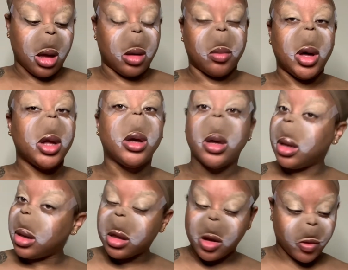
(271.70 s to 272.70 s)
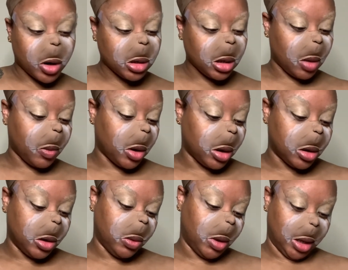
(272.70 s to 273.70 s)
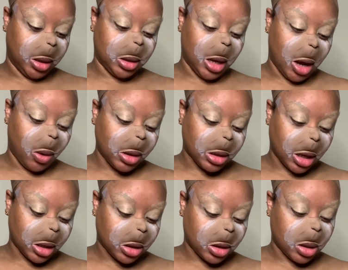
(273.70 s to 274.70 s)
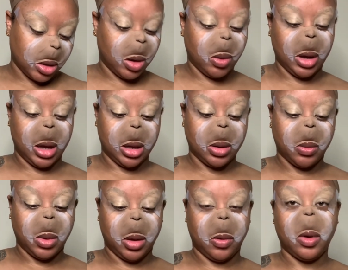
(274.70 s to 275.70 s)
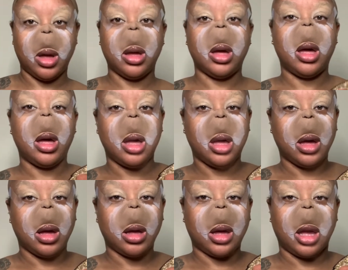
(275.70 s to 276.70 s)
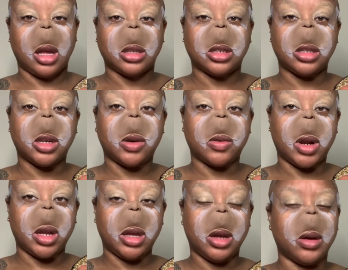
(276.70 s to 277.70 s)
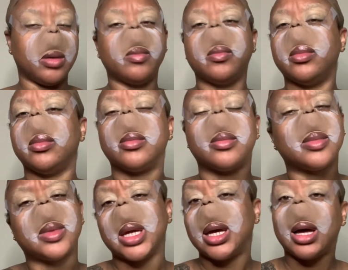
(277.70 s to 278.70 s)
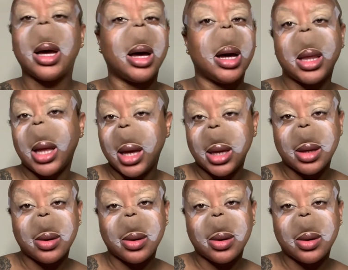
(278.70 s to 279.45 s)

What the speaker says: But the first thing I'm gonna do is, I always like to go in with antidote right here. I like it,